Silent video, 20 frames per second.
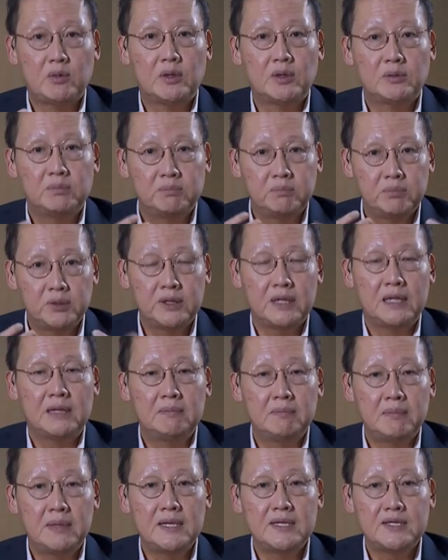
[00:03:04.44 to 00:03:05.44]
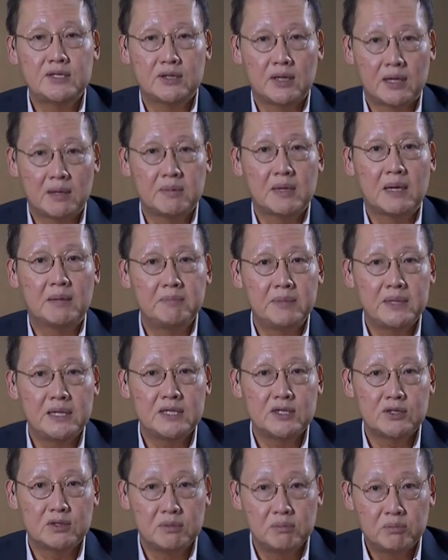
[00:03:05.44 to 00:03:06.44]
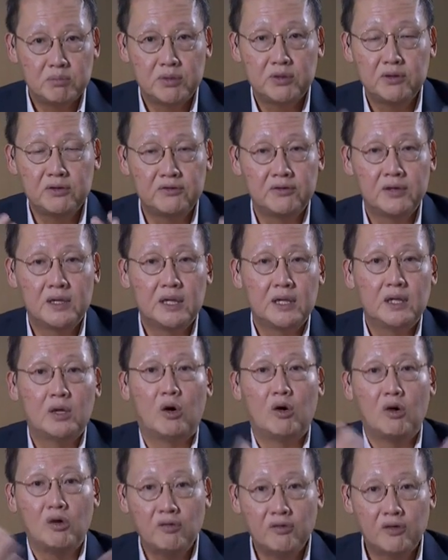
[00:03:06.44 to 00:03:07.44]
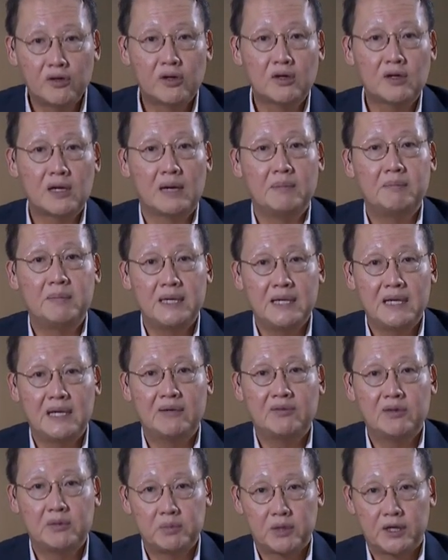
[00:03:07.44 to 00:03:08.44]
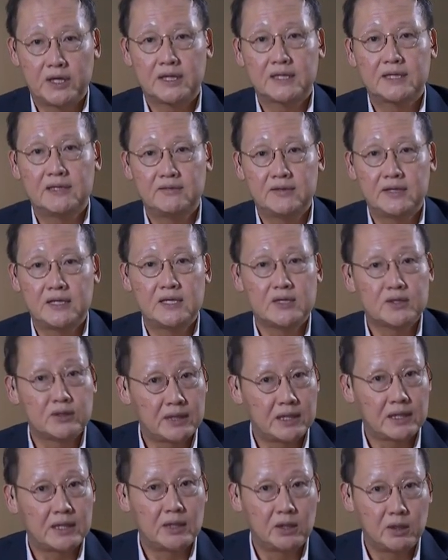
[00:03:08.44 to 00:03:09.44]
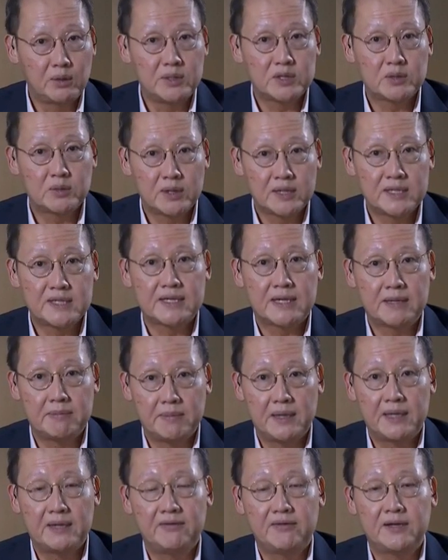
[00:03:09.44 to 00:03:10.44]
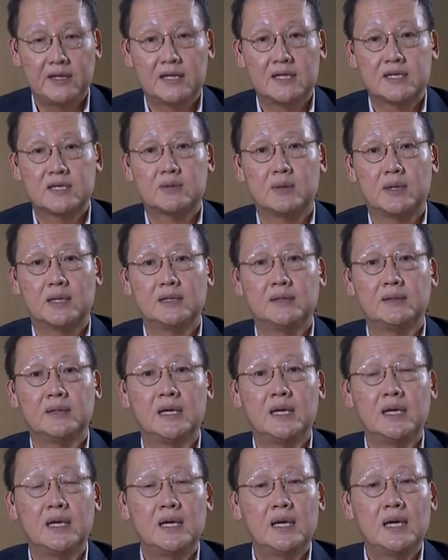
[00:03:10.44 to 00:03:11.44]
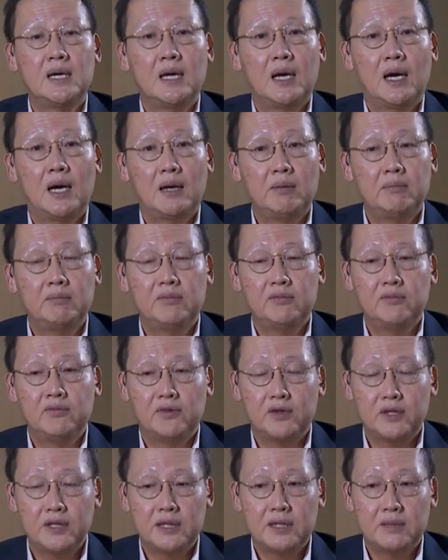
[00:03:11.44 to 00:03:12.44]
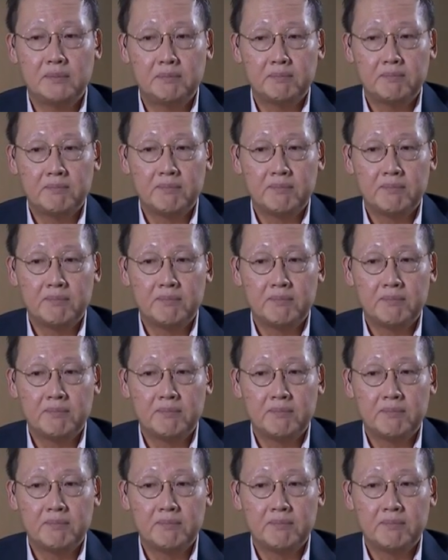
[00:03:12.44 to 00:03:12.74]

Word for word: we will put in place to help companies to improve the overall company level productivity so that the low wage workers can benefit as well. Um, for the